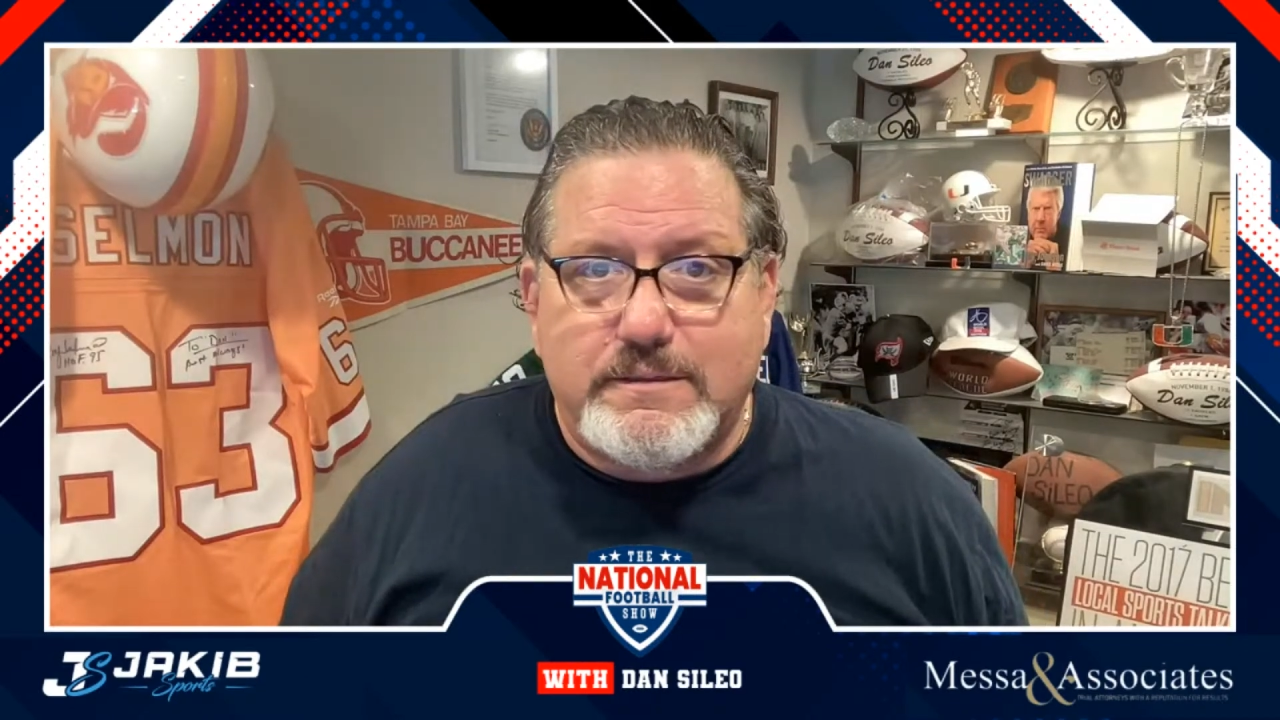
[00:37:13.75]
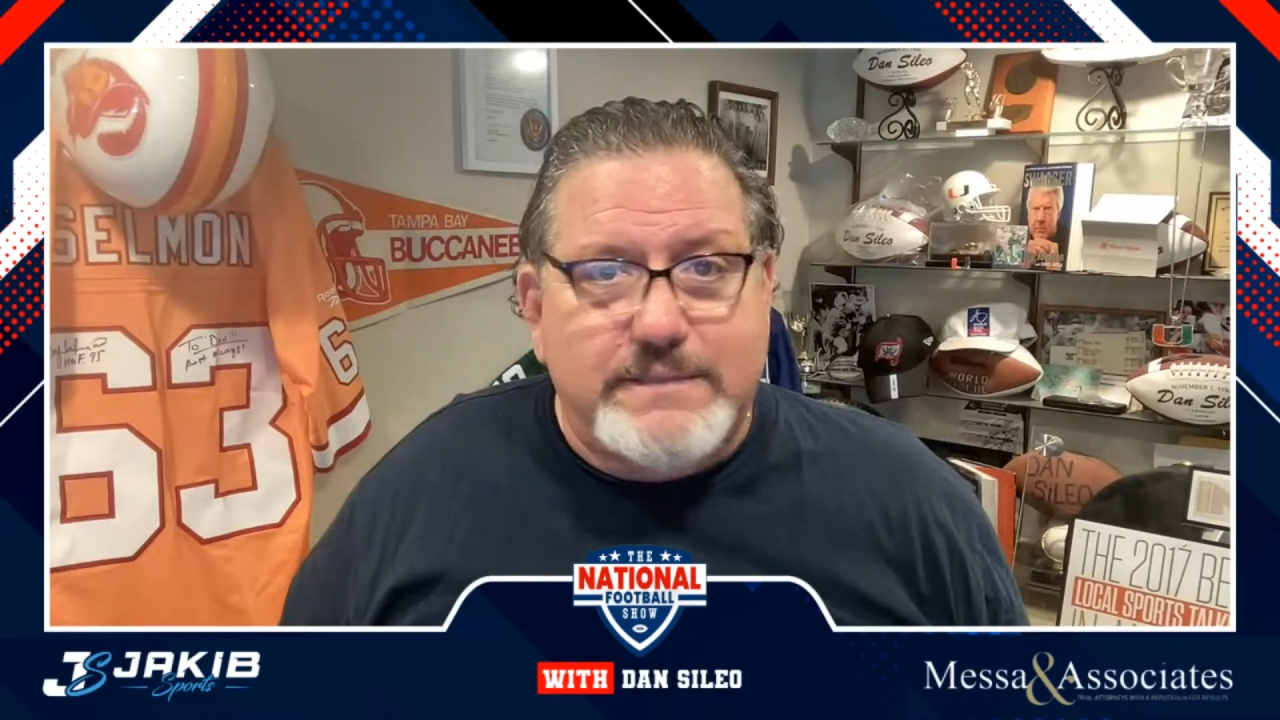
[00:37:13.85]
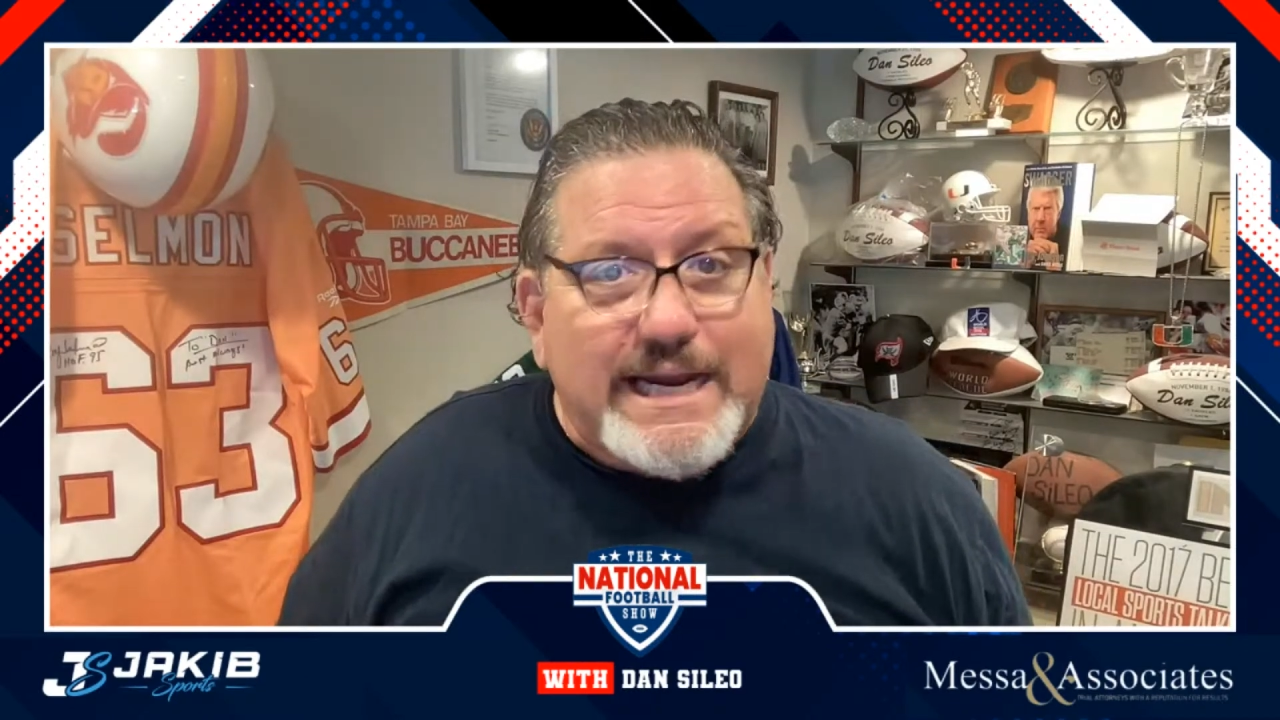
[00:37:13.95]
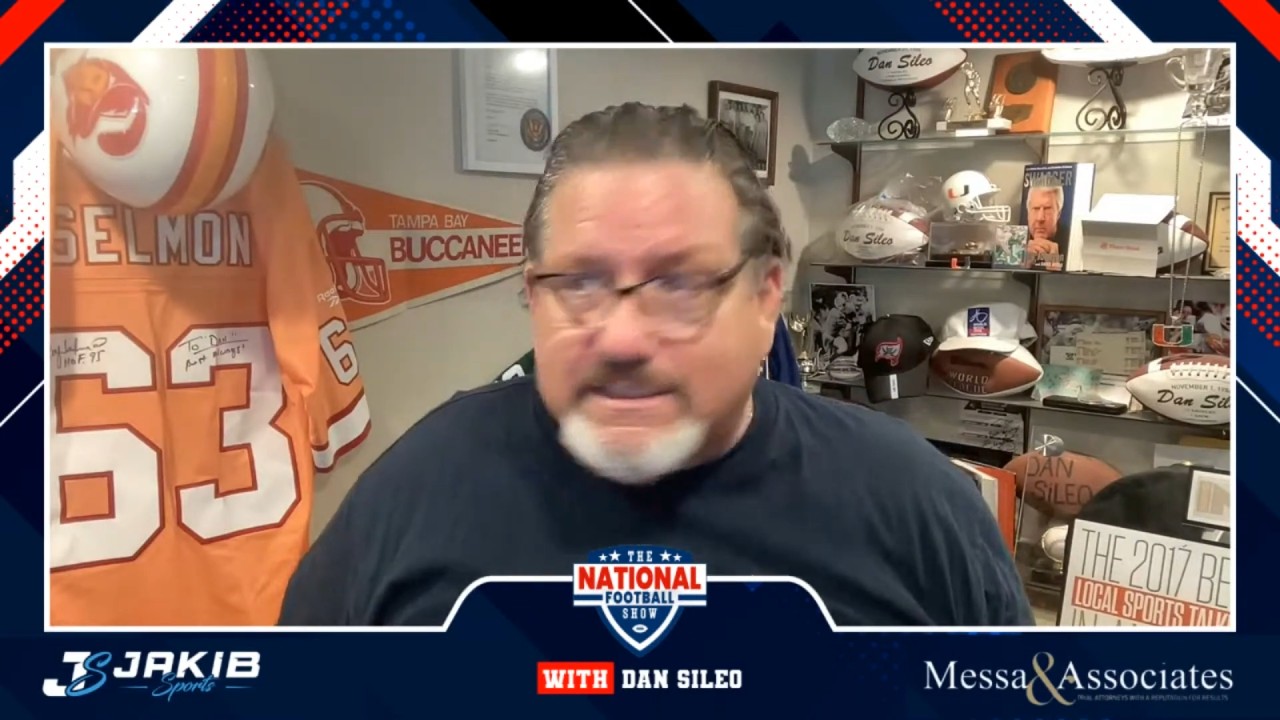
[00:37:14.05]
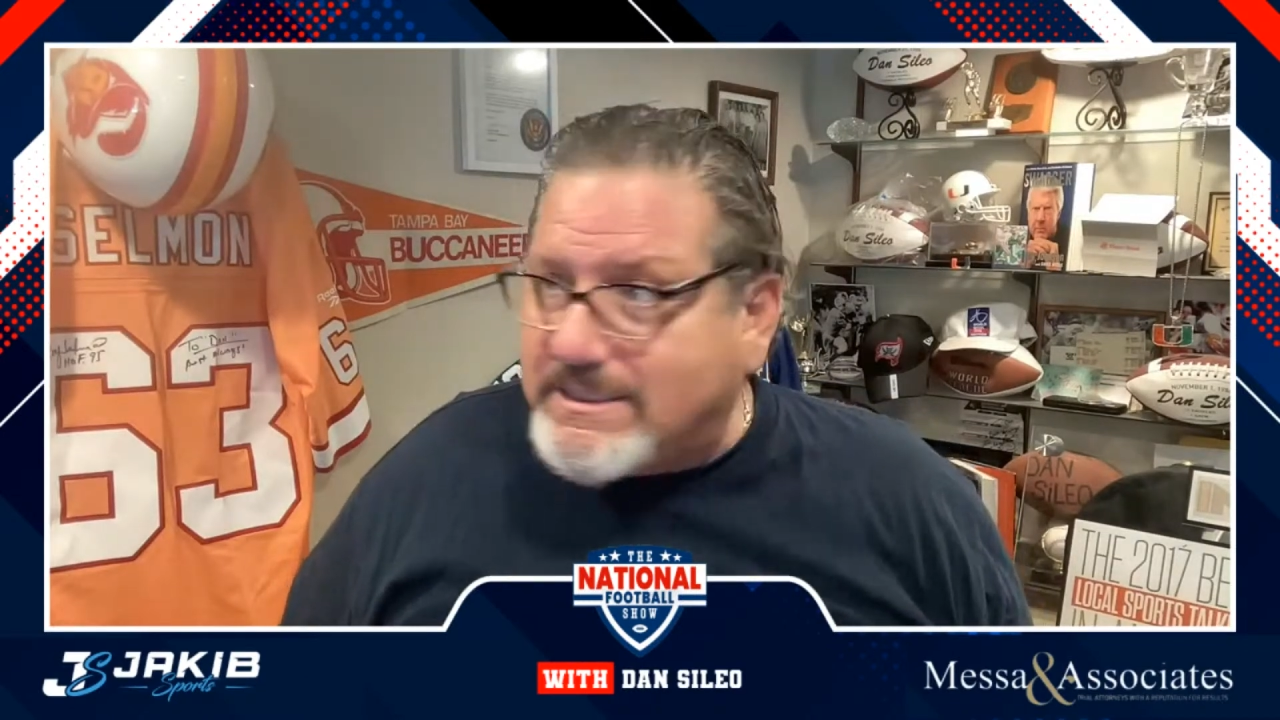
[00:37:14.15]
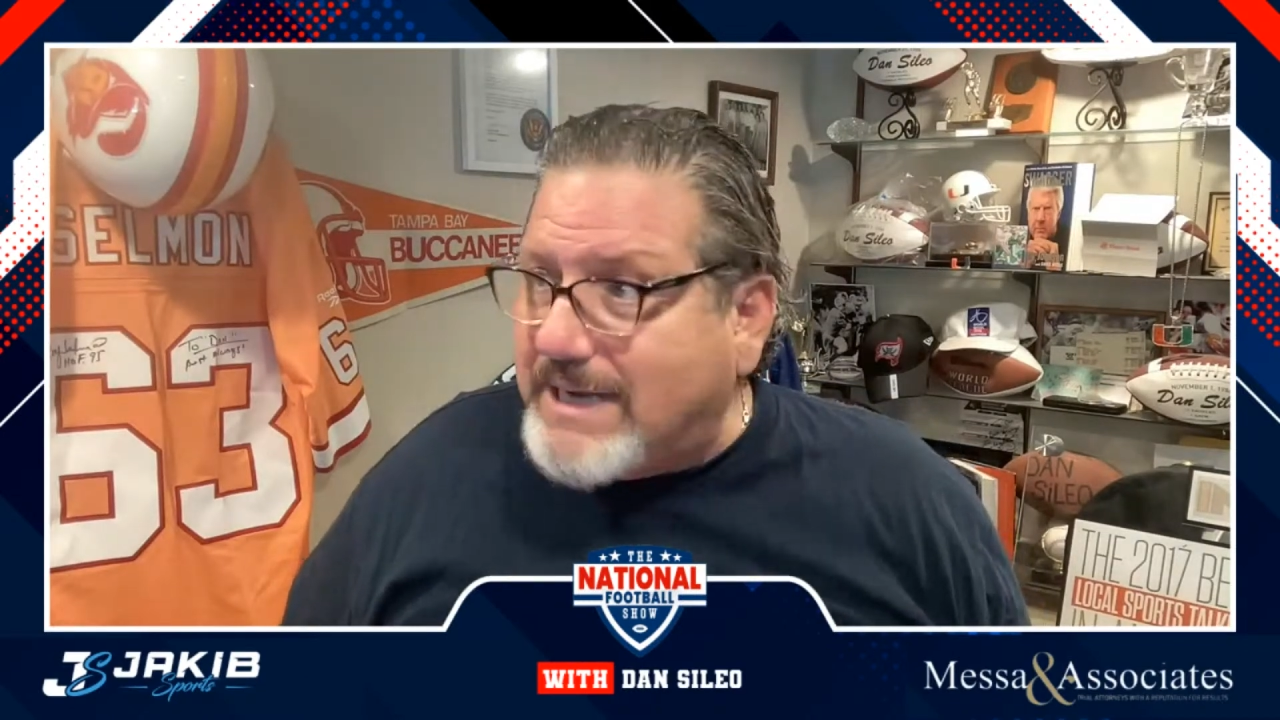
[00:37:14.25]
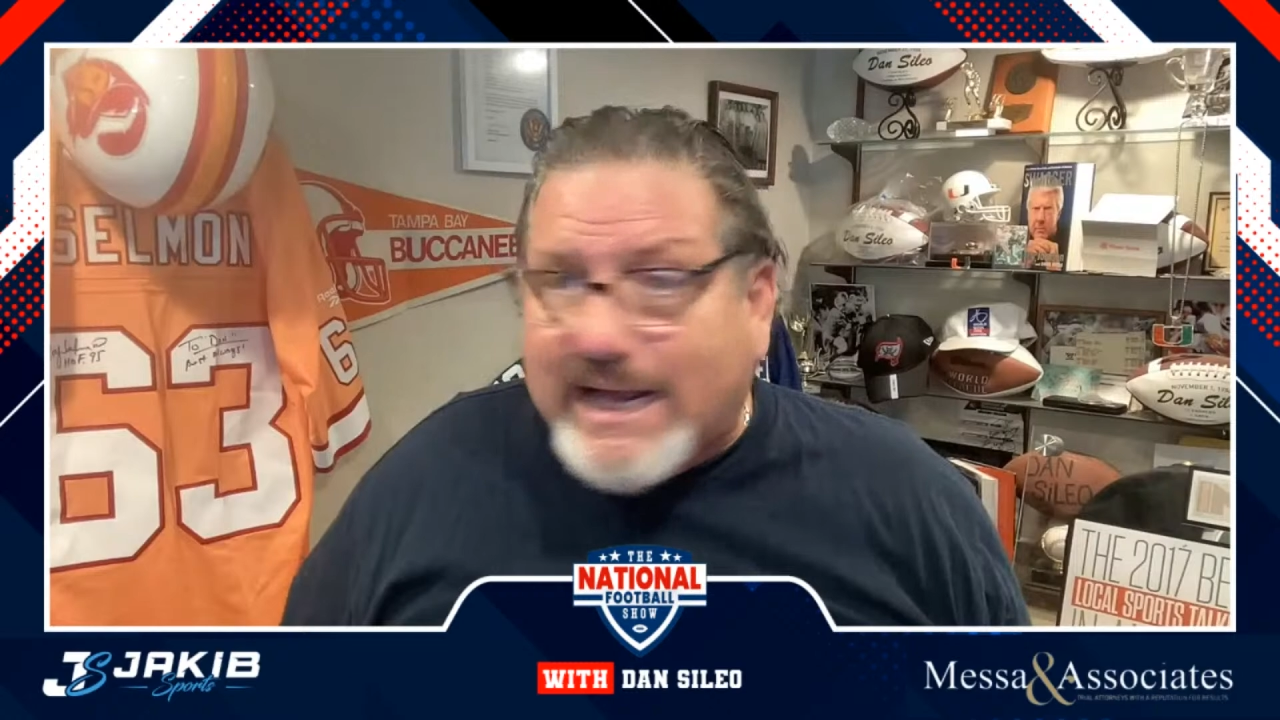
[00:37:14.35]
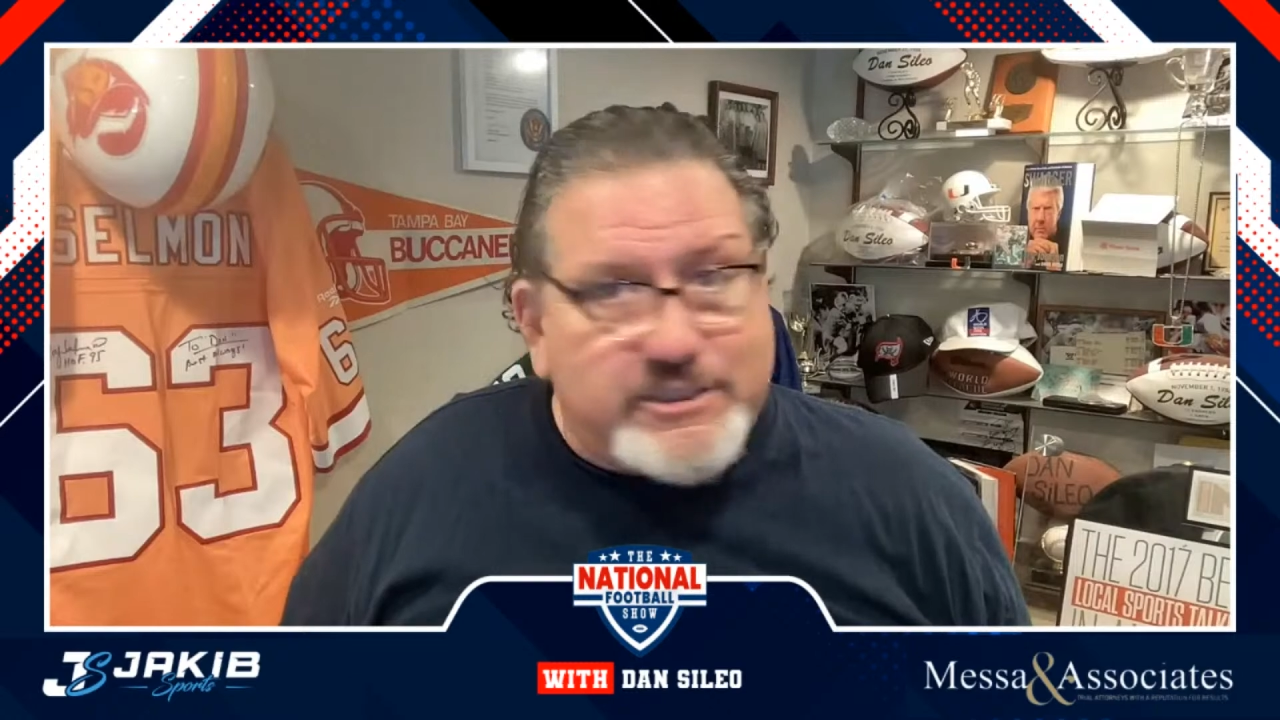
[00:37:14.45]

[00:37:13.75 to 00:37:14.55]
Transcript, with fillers: That is not